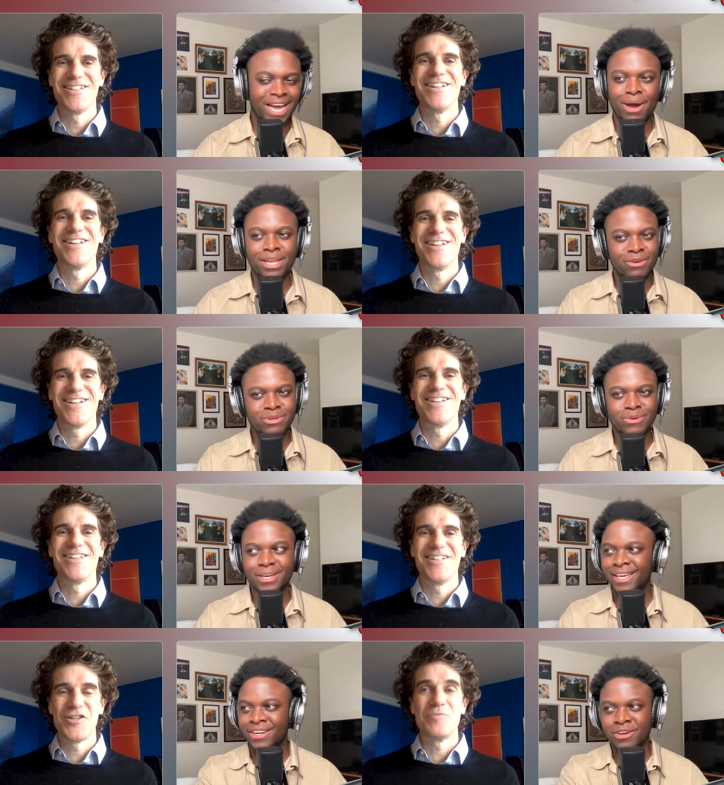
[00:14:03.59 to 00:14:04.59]
Speaker 1: How do you do
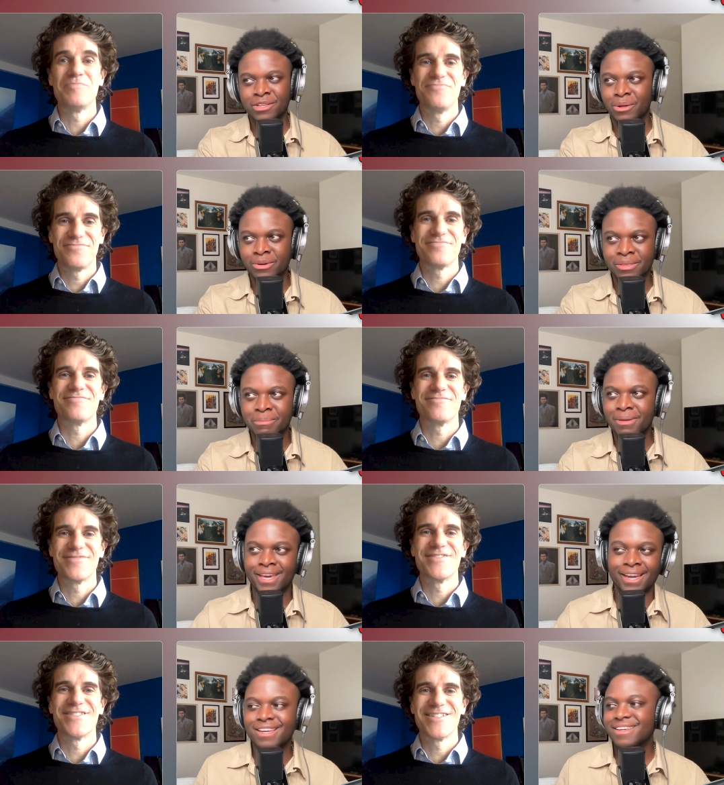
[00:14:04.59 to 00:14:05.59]
it? Like you're a little older than
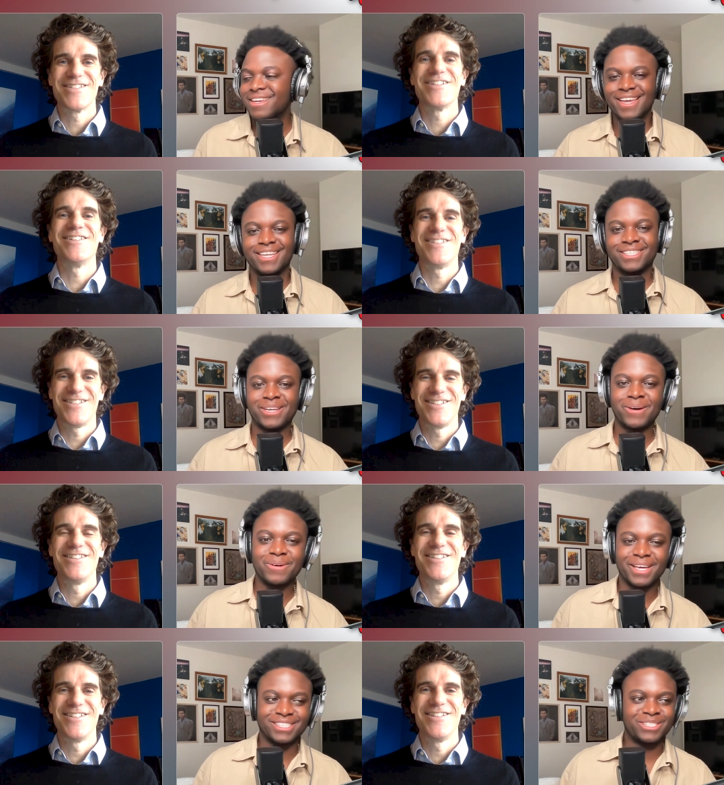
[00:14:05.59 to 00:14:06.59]
like. It's
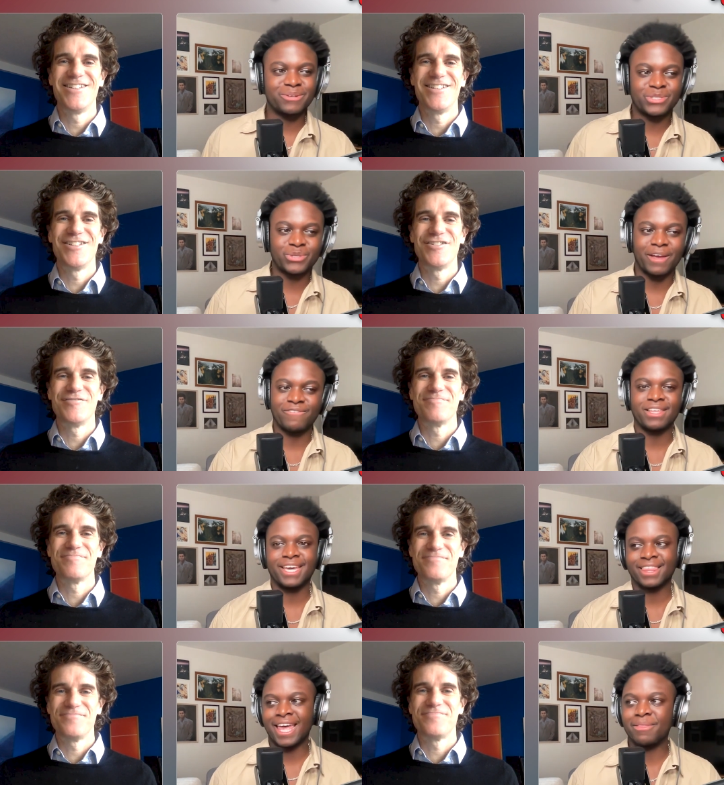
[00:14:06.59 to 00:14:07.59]
so It's so true. I feel
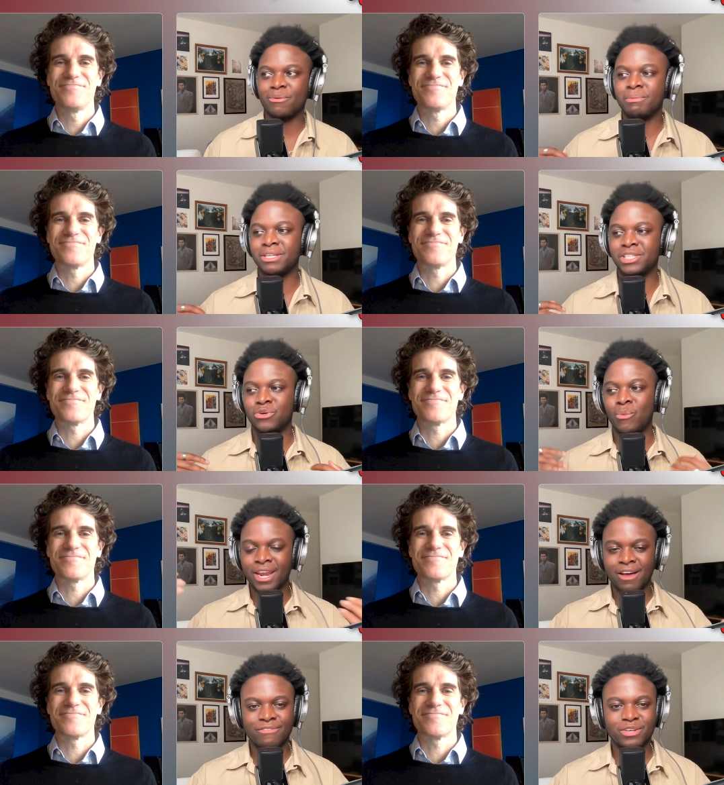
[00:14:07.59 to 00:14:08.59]
like that would be such a
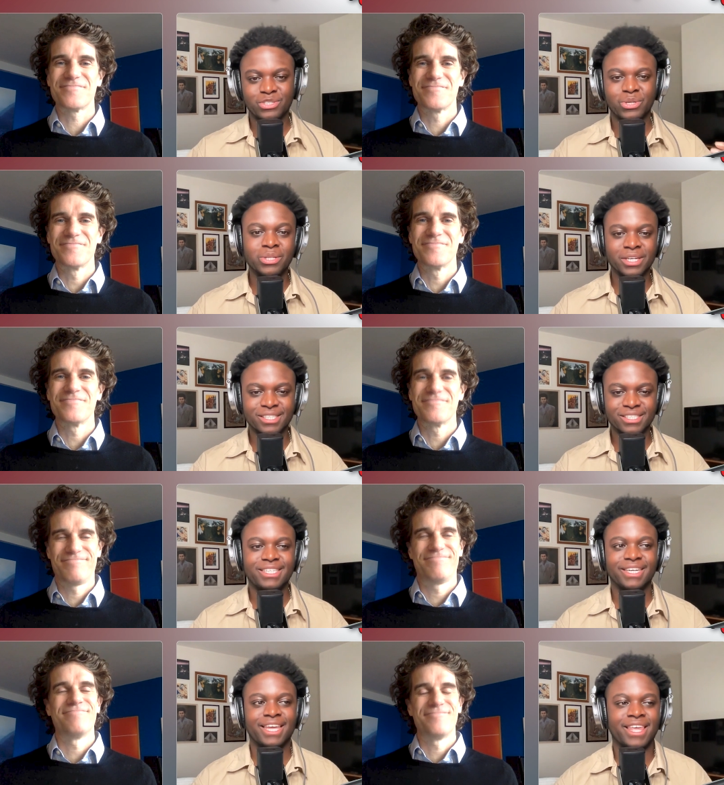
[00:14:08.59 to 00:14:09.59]
weight off the shoulders
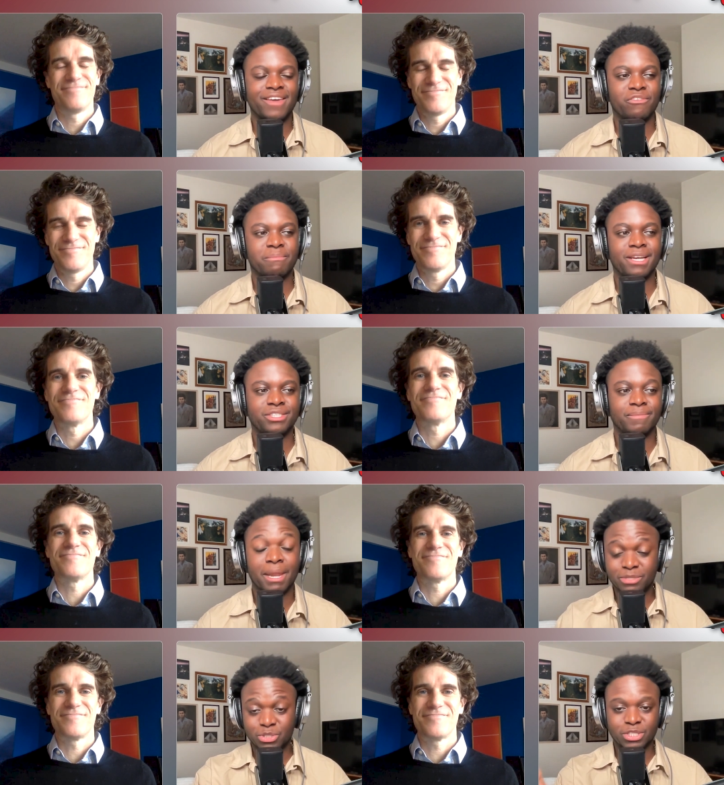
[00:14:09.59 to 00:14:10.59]
to get that information.
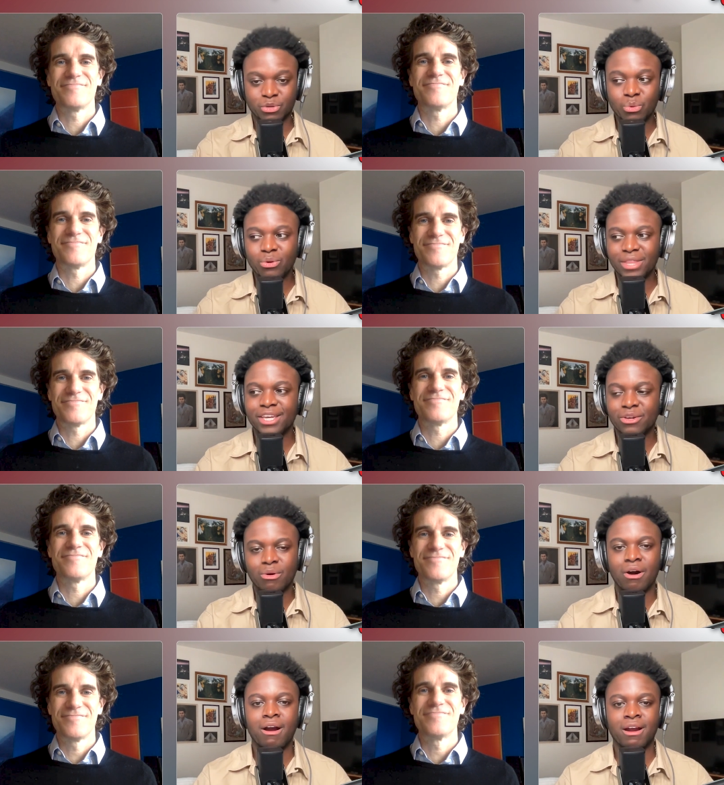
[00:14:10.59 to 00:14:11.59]
And I'm sure it's cool that
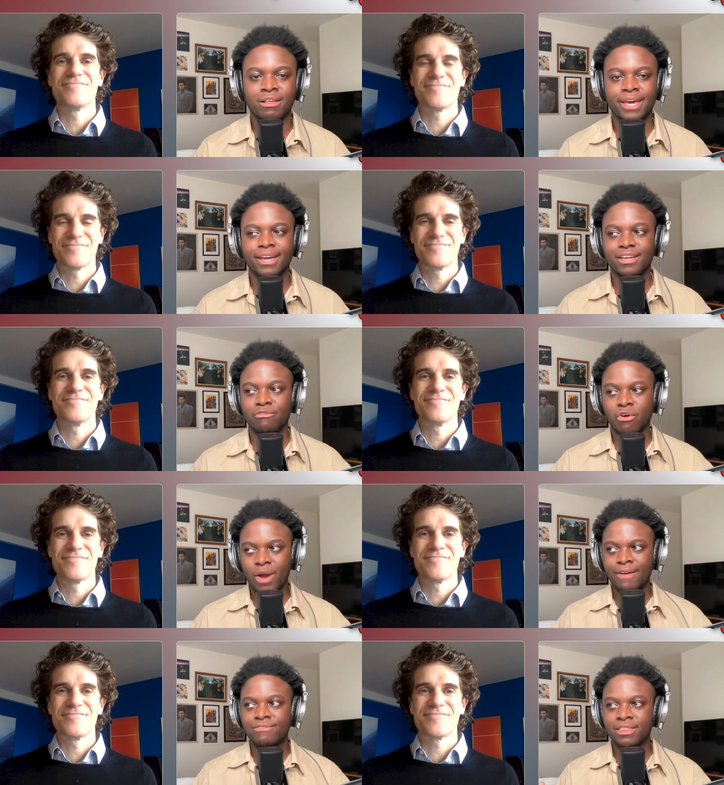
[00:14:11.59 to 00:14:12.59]
you are like you've
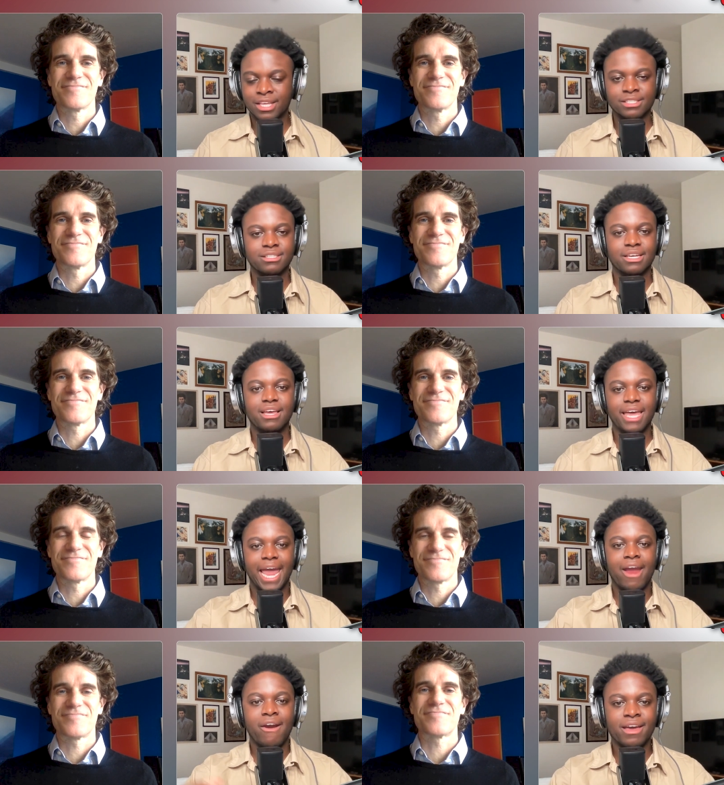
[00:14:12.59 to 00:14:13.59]
crafted this
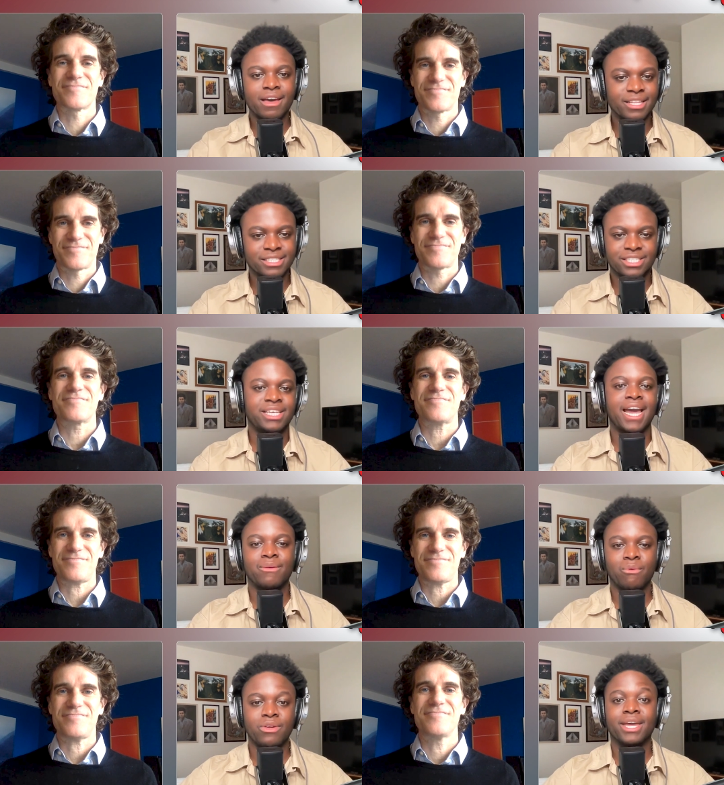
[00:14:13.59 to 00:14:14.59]
area in
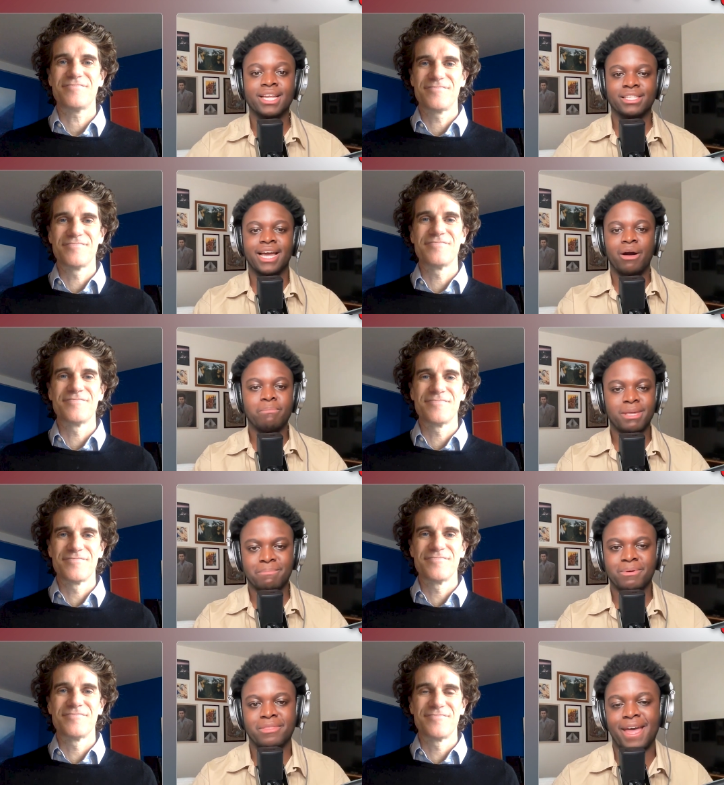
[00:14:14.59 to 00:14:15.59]
society where you get to help
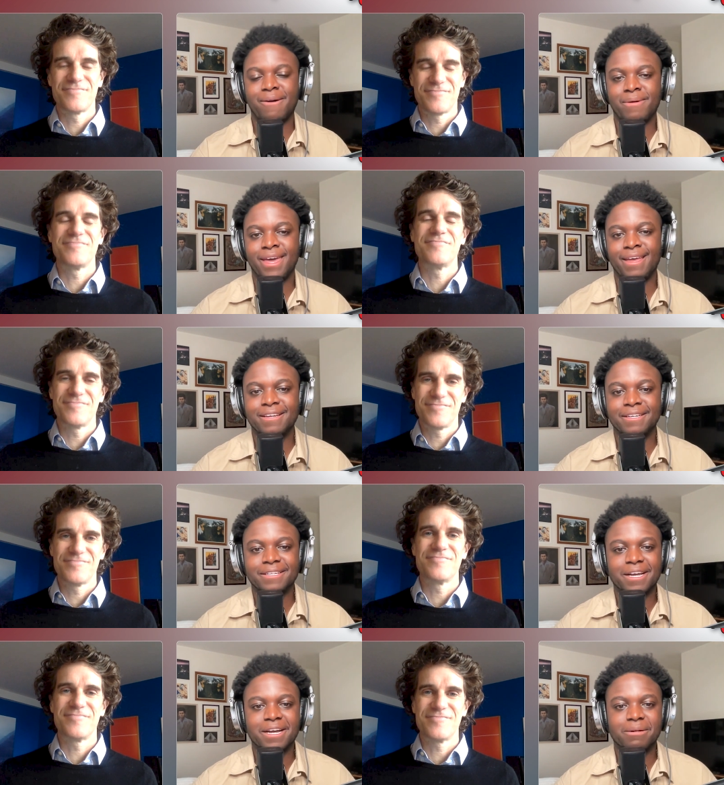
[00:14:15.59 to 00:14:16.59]
people in that way.
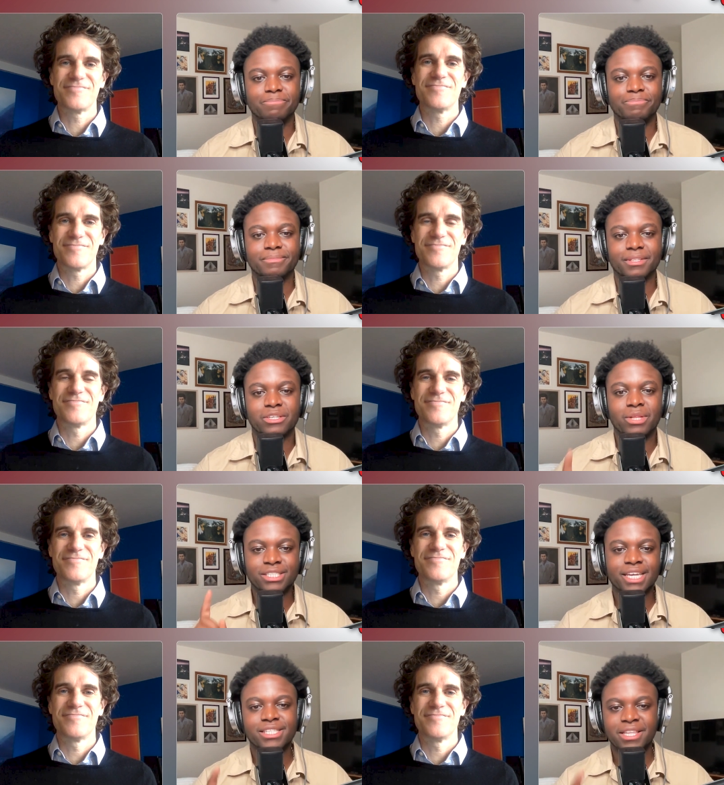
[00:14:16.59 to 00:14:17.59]
Um, so
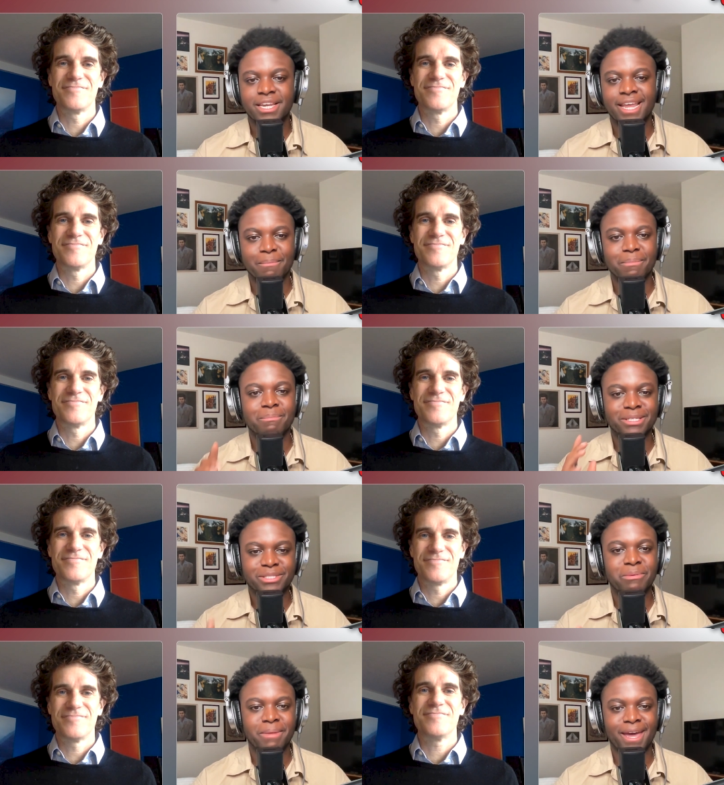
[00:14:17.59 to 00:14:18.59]
let's get to the name,
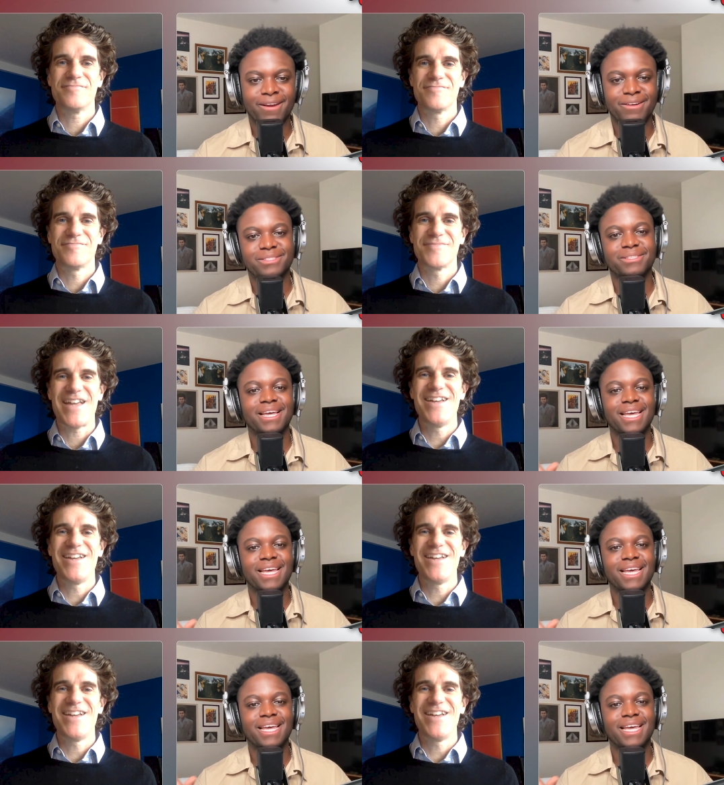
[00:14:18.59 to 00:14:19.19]
Mr. Manners.